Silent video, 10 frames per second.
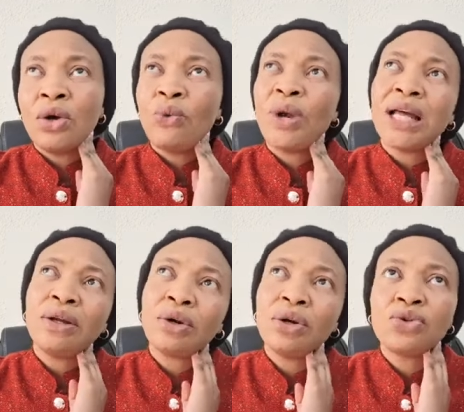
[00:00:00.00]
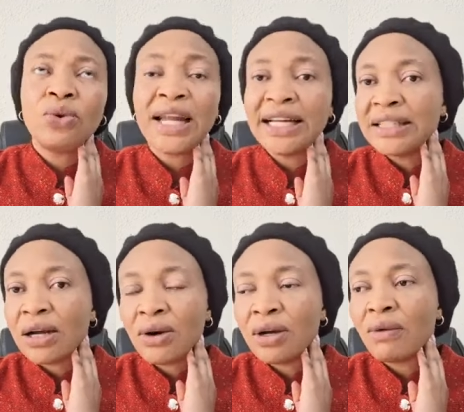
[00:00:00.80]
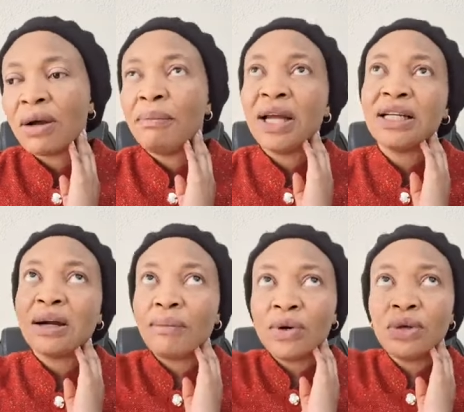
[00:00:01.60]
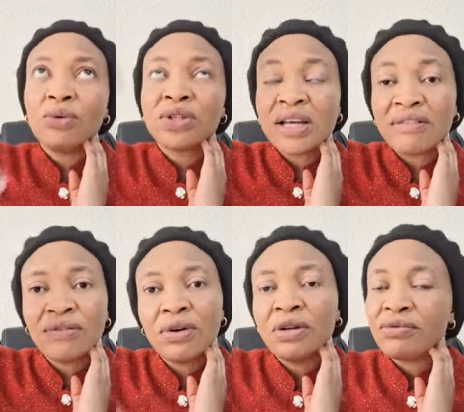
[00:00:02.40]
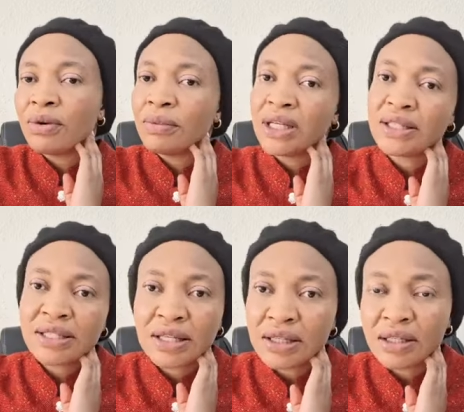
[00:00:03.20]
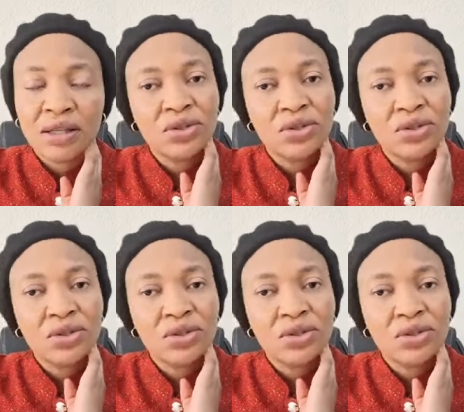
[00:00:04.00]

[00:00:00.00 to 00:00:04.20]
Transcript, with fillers: We are not going to lie down on our bed and money will start falling from the ceiling.